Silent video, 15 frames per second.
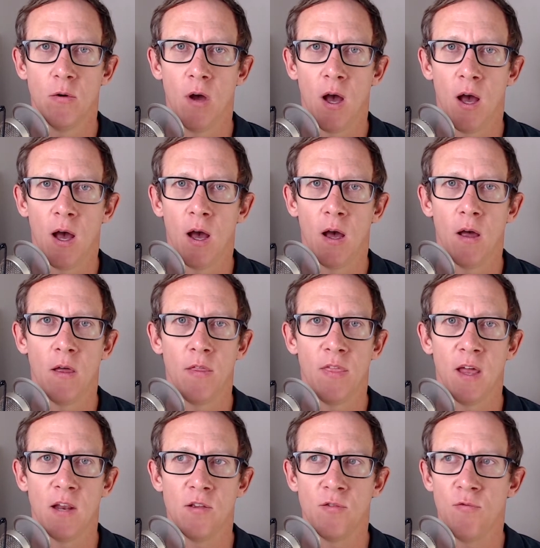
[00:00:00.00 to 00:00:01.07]

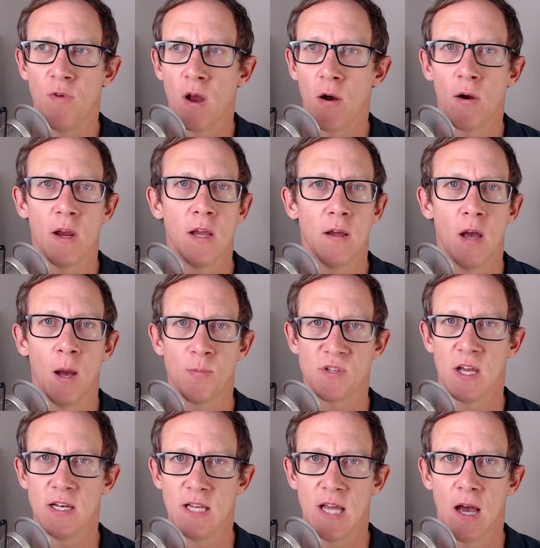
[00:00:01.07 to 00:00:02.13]
that is very
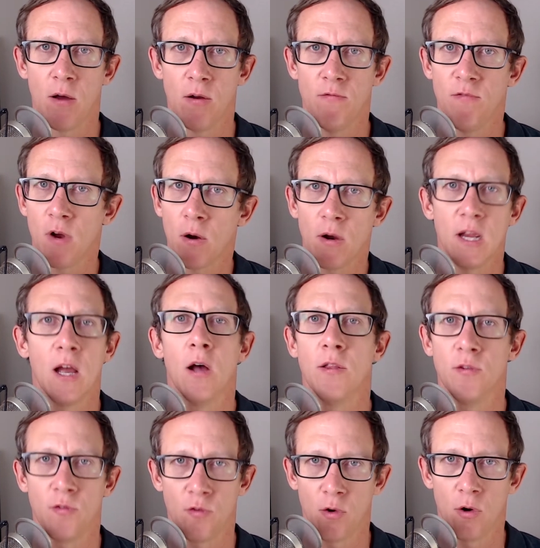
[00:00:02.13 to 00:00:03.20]
upside down and very
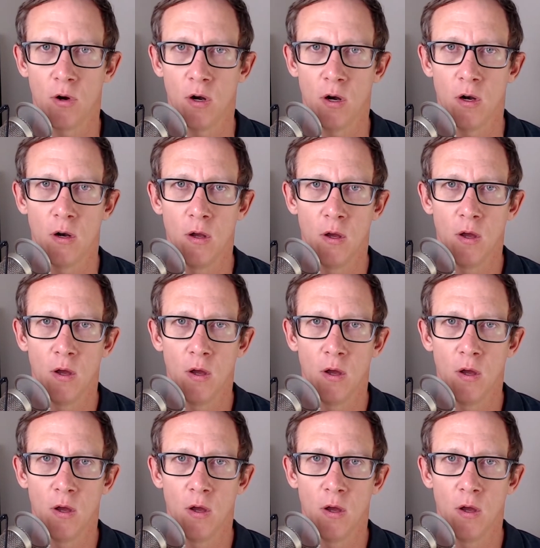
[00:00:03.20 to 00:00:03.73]
uncertain?